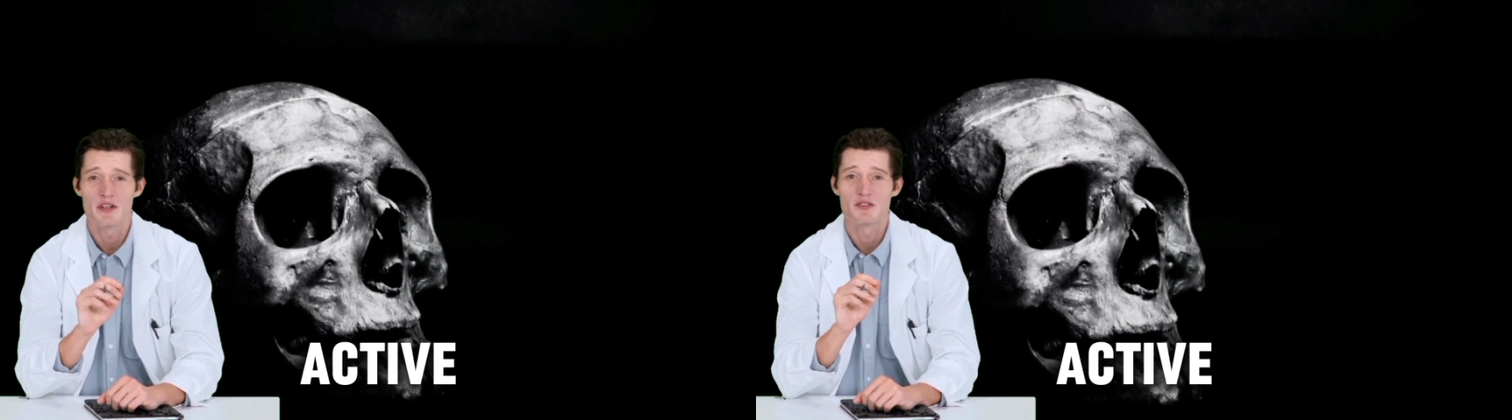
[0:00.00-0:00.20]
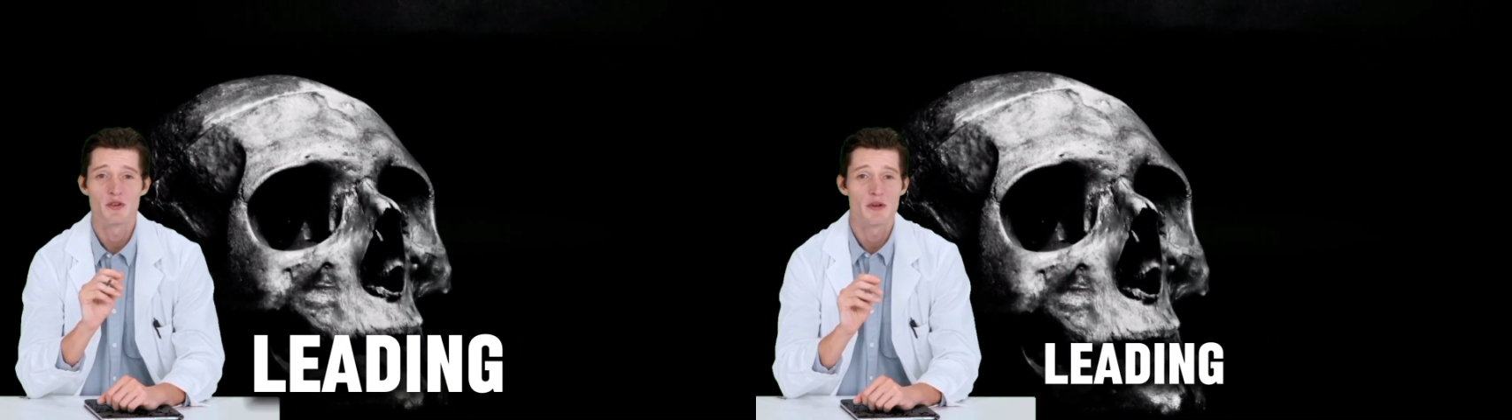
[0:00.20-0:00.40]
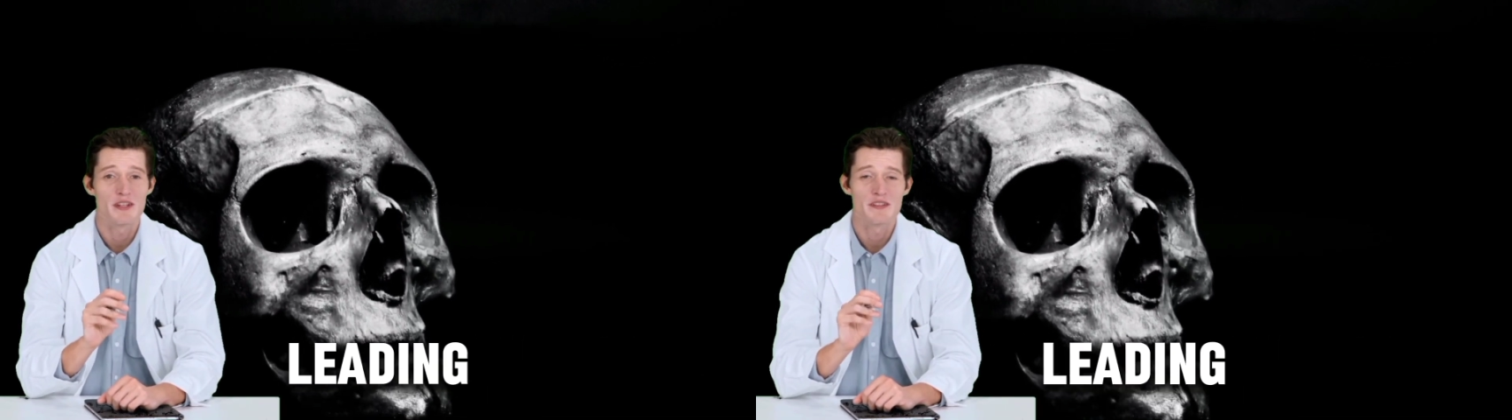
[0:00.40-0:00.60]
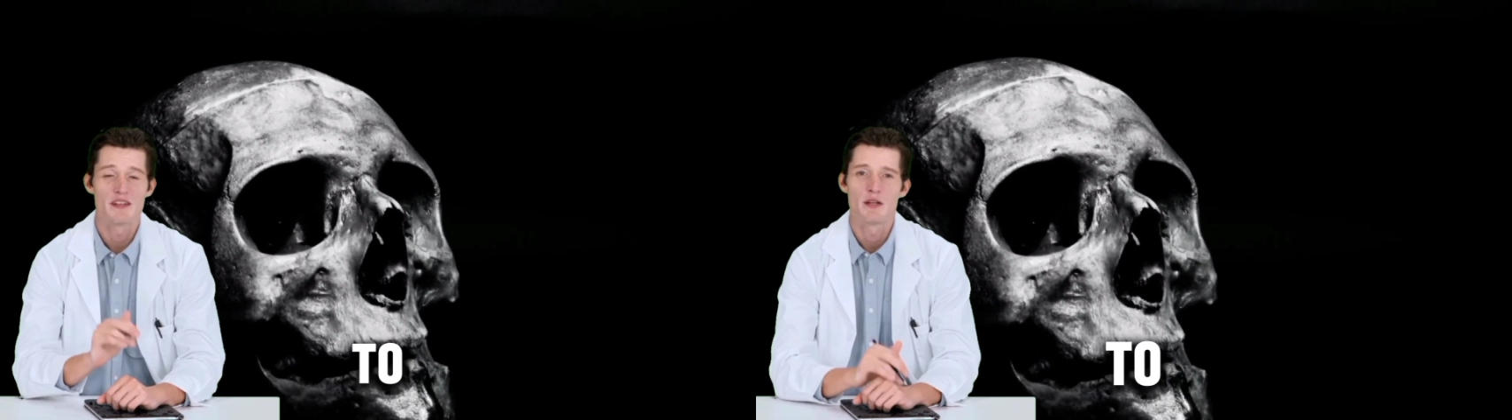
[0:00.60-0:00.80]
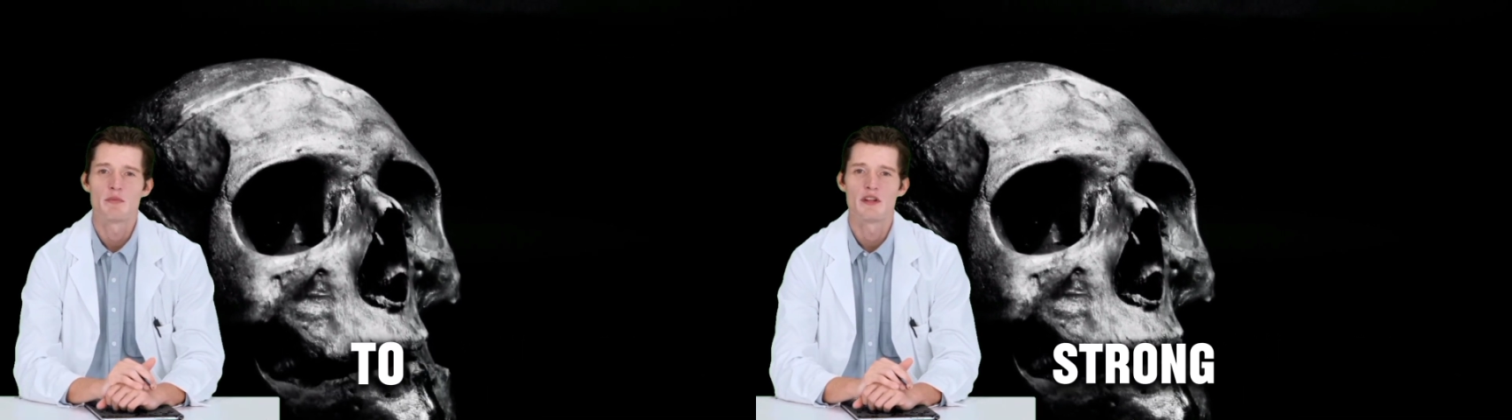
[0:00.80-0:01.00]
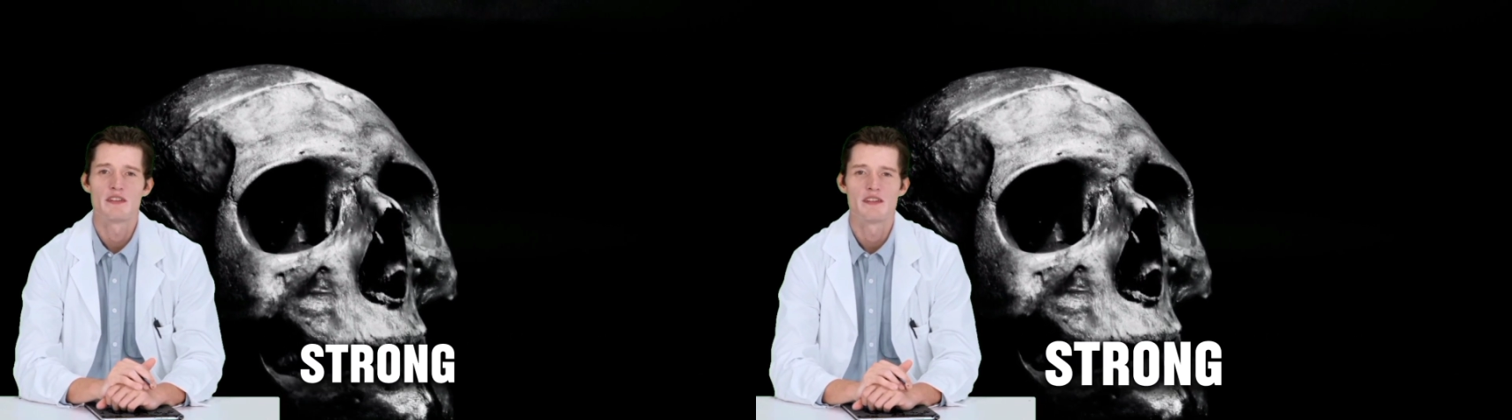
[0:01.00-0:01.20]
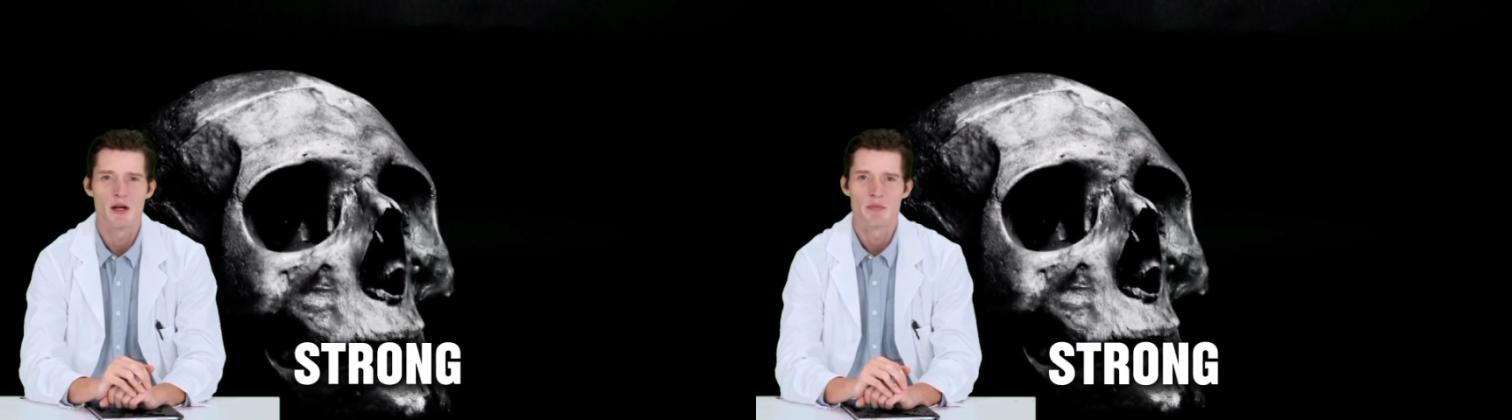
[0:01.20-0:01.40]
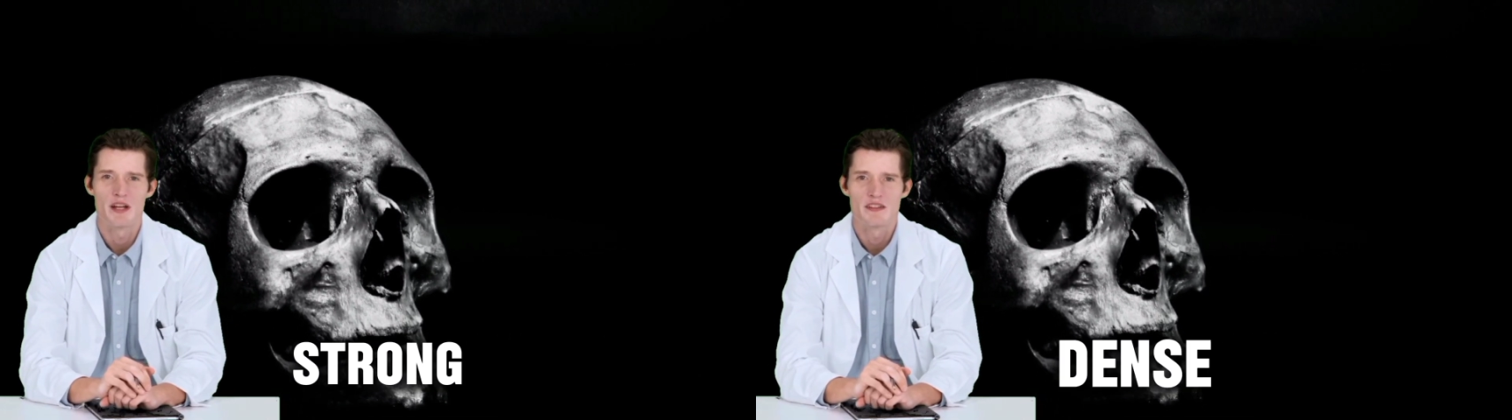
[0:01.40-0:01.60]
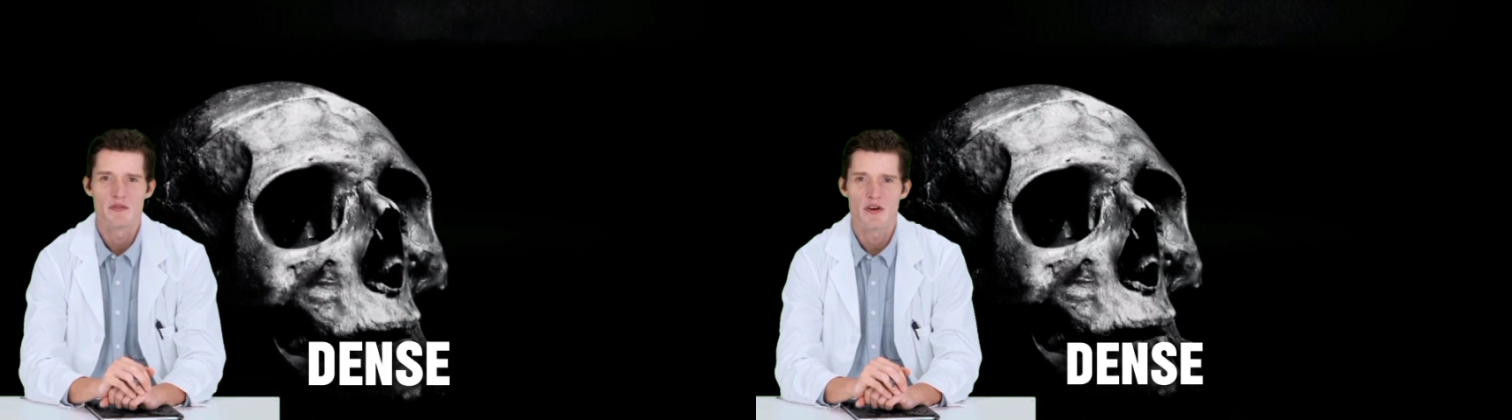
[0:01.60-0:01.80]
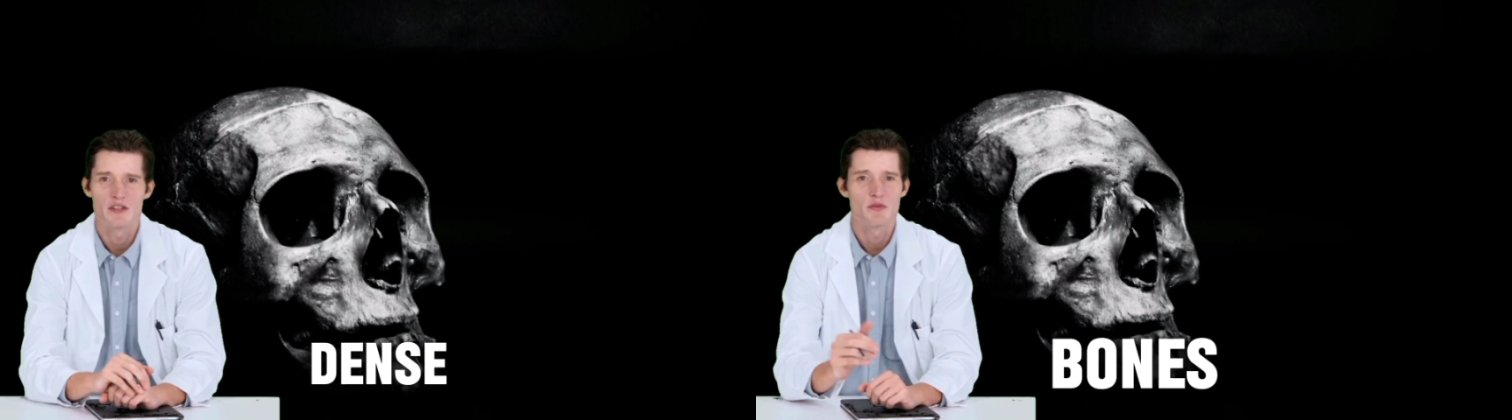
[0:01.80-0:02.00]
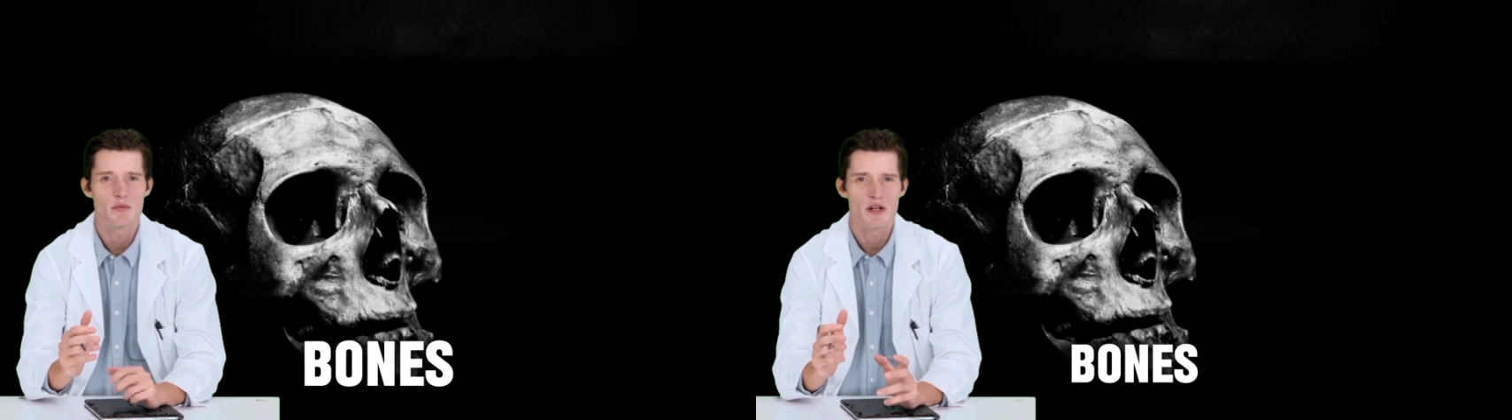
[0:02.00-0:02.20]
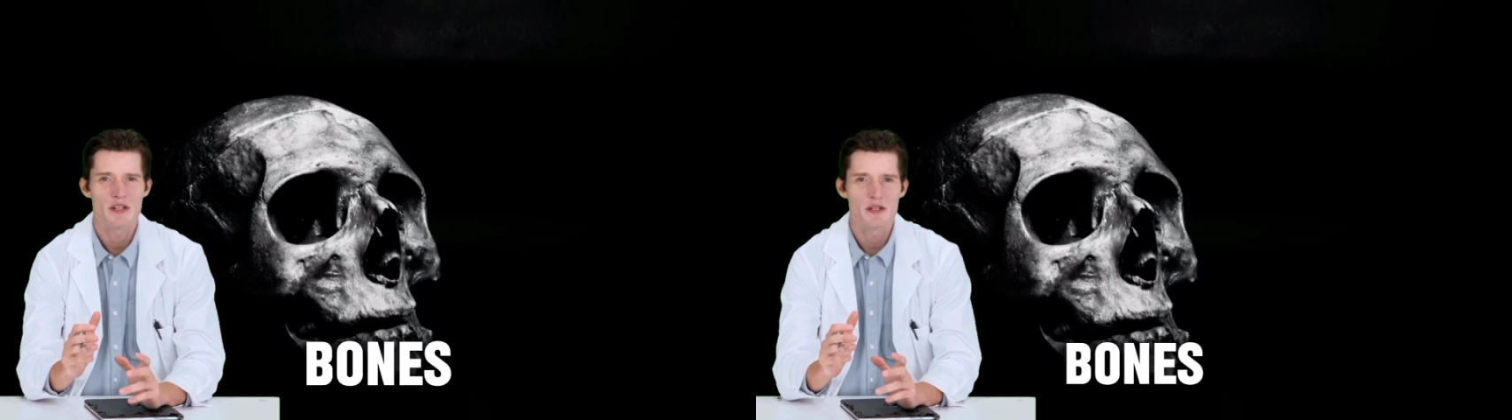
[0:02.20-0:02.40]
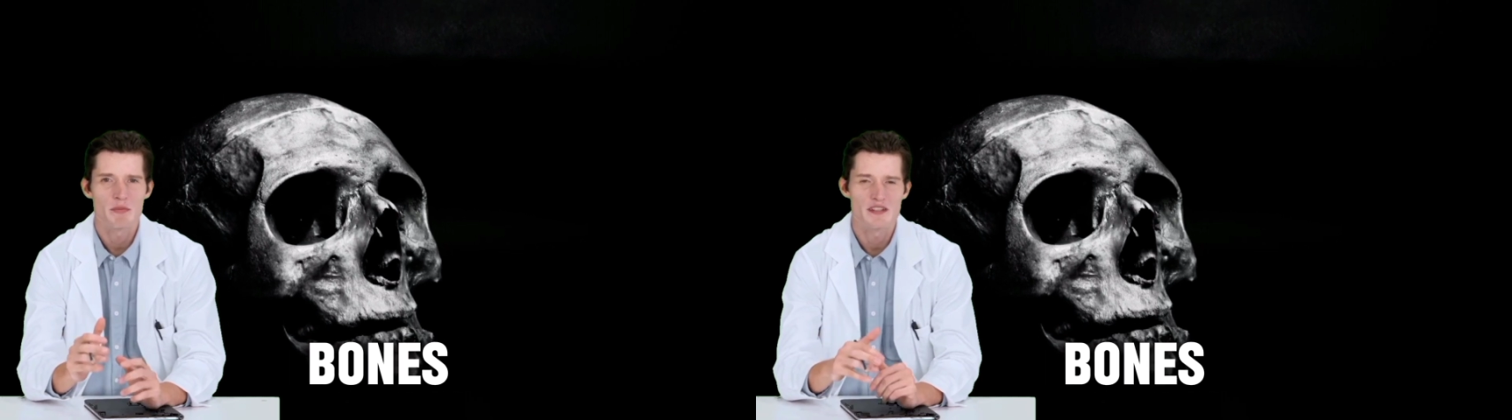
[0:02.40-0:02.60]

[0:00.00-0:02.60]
leading to strong, dense bones.